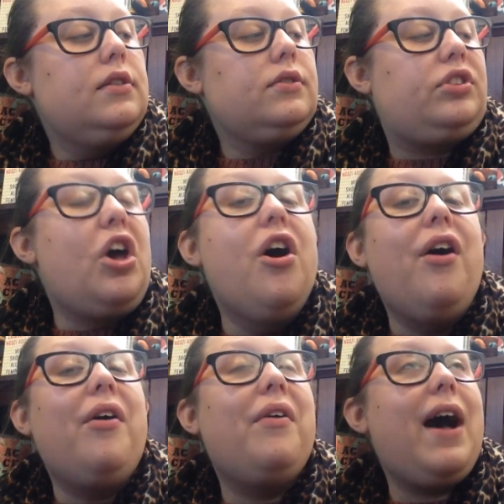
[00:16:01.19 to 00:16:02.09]

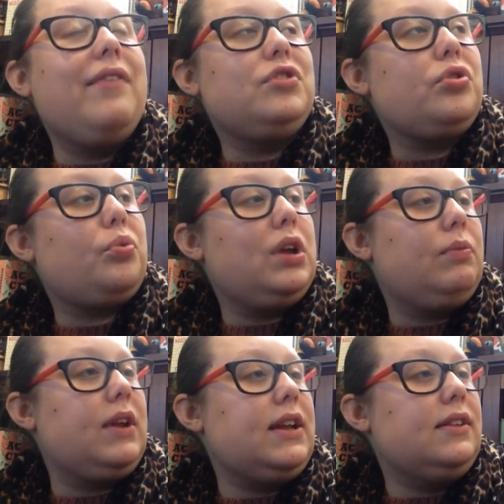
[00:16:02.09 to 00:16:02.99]
So after
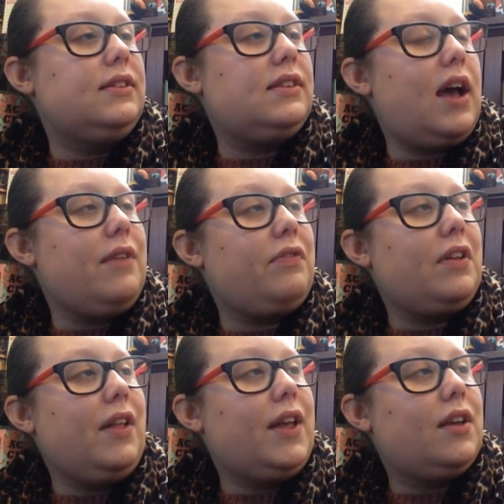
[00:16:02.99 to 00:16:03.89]
3 reads, I
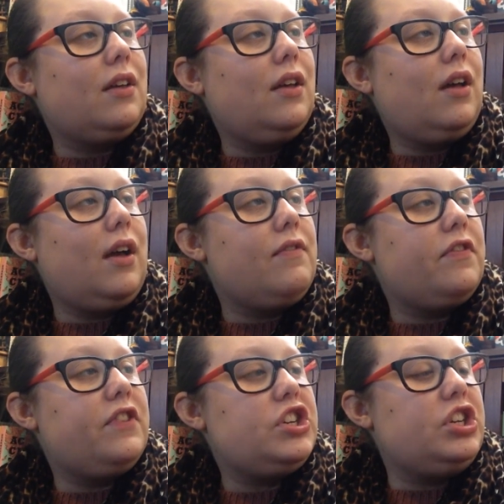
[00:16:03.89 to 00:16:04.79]
feel like I've
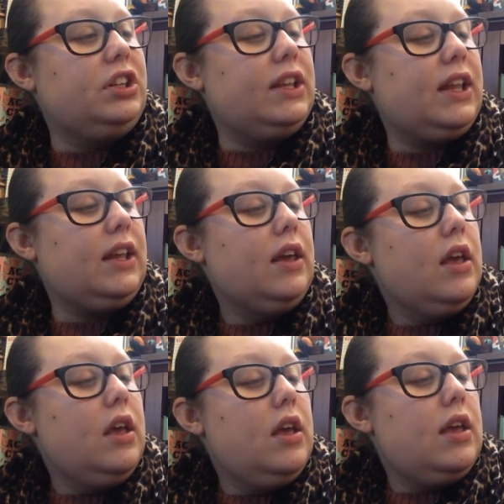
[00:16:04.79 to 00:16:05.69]
officially
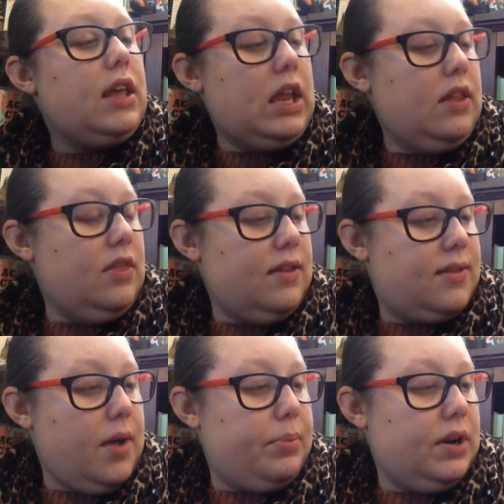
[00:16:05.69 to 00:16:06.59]
eaten
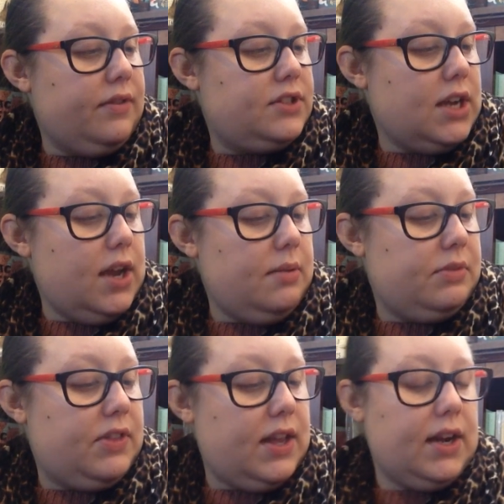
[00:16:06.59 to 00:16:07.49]
this up enough
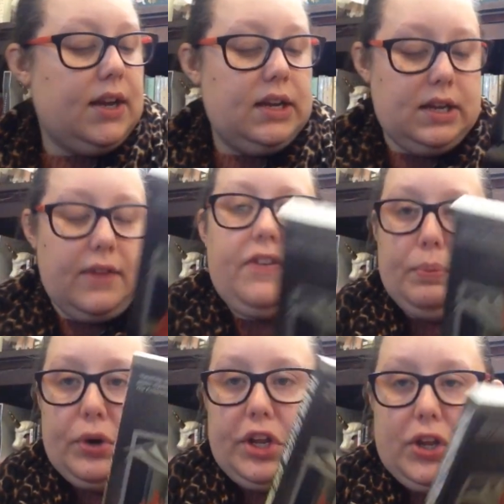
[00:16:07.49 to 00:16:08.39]
times that I feel
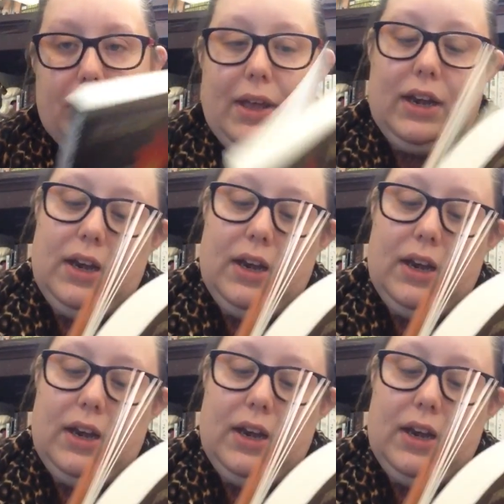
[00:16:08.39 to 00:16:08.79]
pretty good about